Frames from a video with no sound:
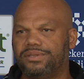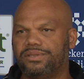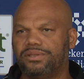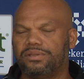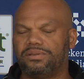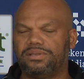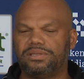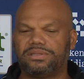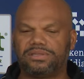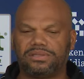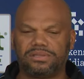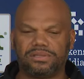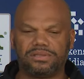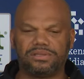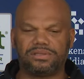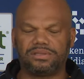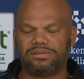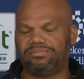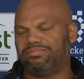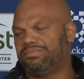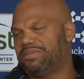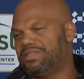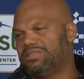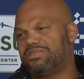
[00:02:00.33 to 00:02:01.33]
it's
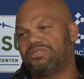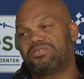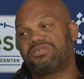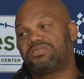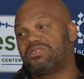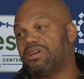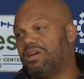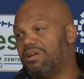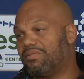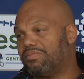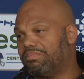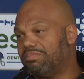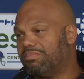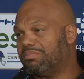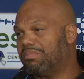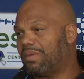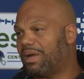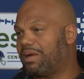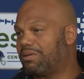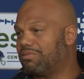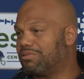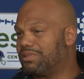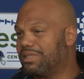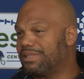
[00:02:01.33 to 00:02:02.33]
just tough.
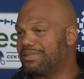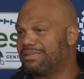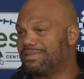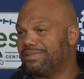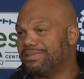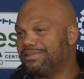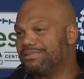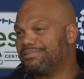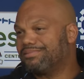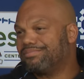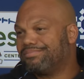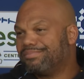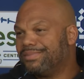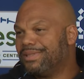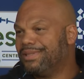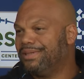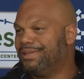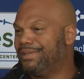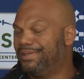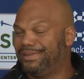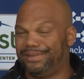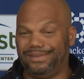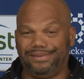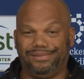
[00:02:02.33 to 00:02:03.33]
Michael Dixon is
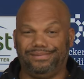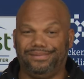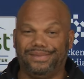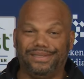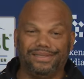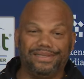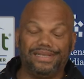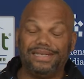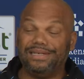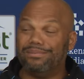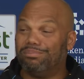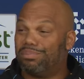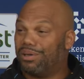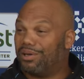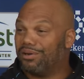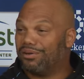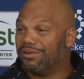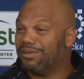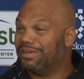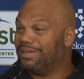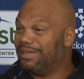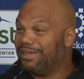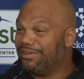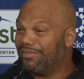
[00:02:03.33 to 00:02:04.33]
the leading punter
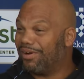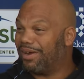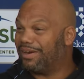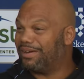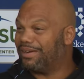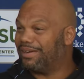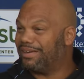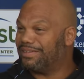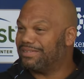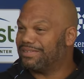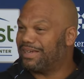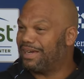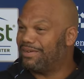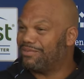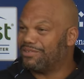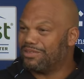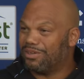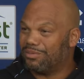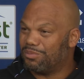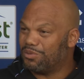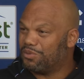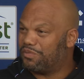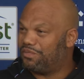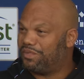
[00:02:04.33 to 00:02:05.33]
in the league right now. He's
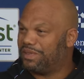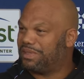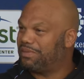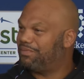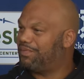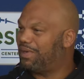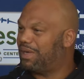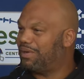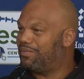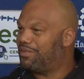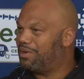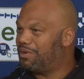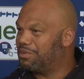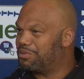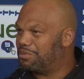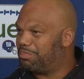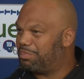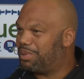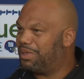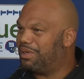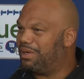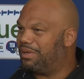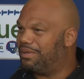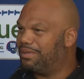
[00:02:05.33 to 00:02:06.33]
averaging almost 55 yards a
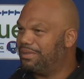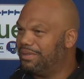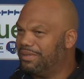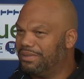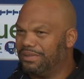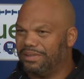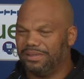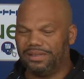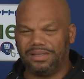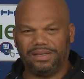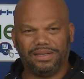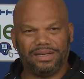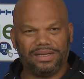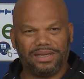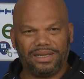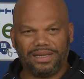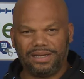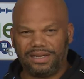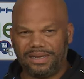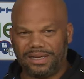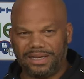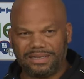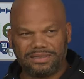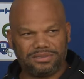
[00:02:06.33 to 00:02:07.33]
punt, and
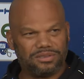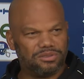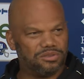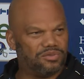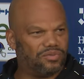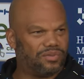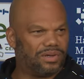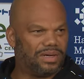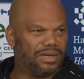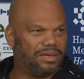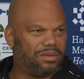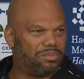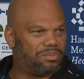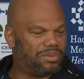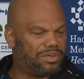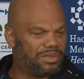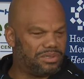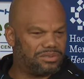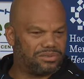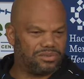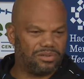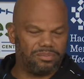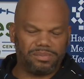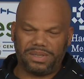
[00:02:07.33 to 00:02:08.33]
again he has those variety of
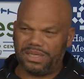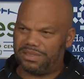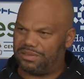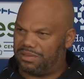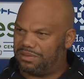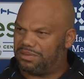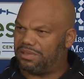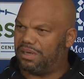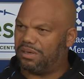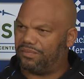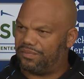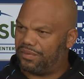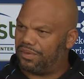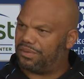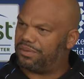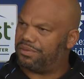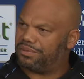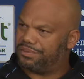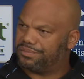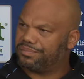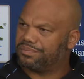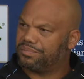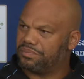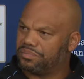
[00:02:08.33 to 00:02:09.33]
punts, so it makes it tough on him.
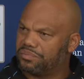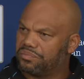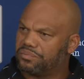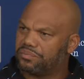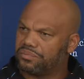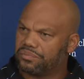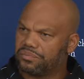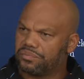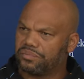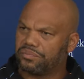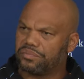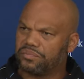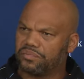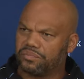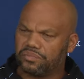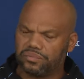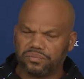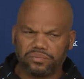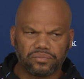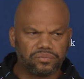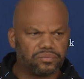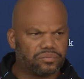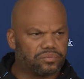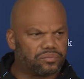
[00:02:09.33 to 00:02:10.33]

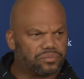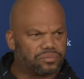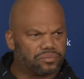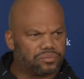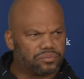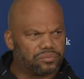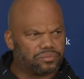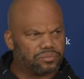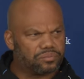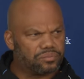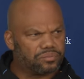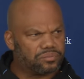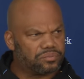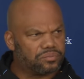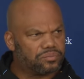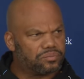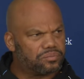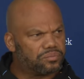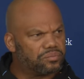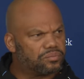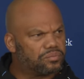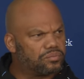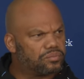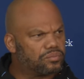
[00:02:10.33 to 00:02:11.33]
Coach, are you going
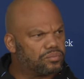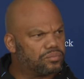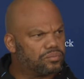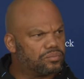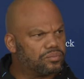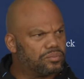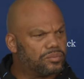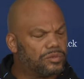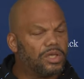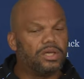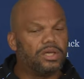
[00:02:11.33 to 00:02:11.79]
back with Eric?